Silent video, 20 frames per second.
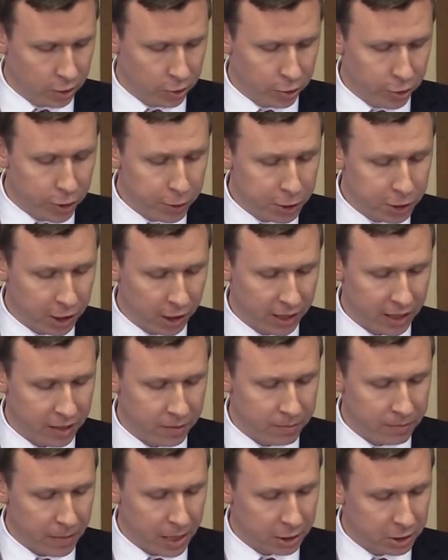
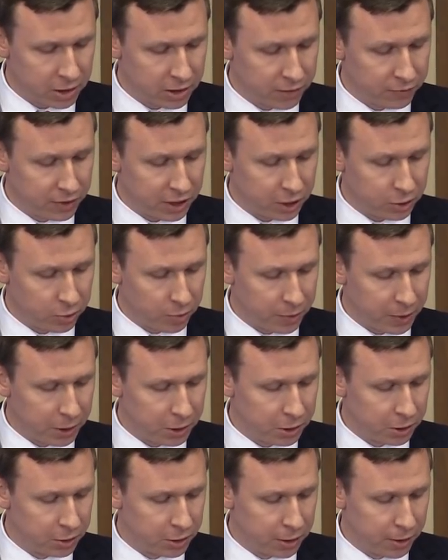Crucially, measures of
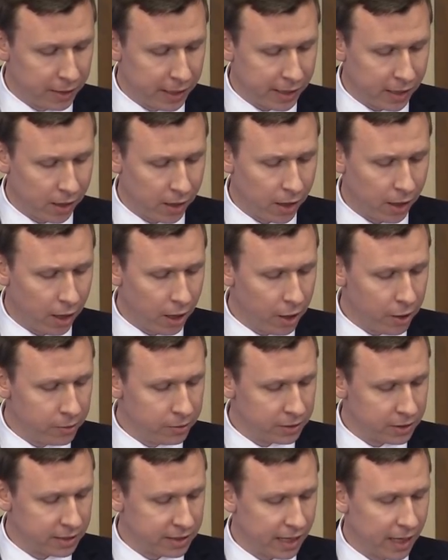distribution do little
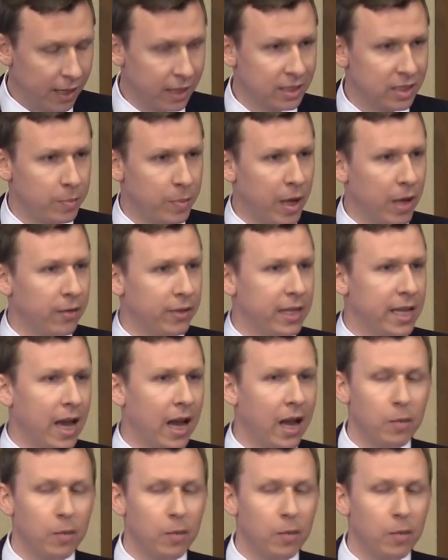alone to tell us about the